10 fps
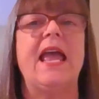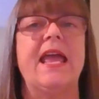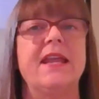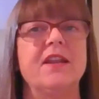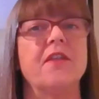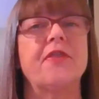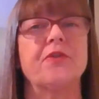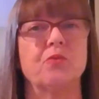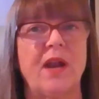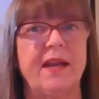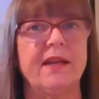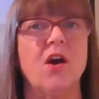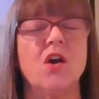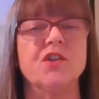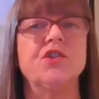and thread it
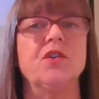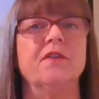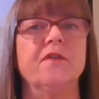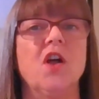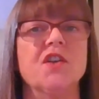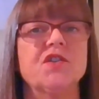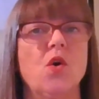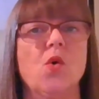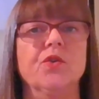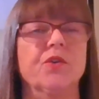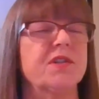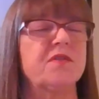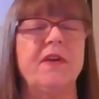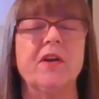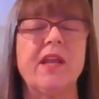onto the floss holder. It's
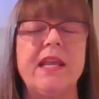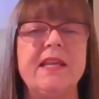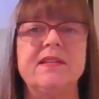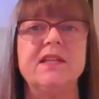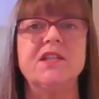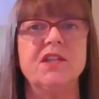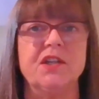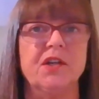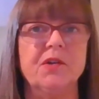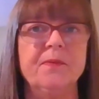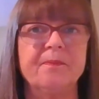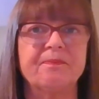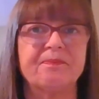very easy to do.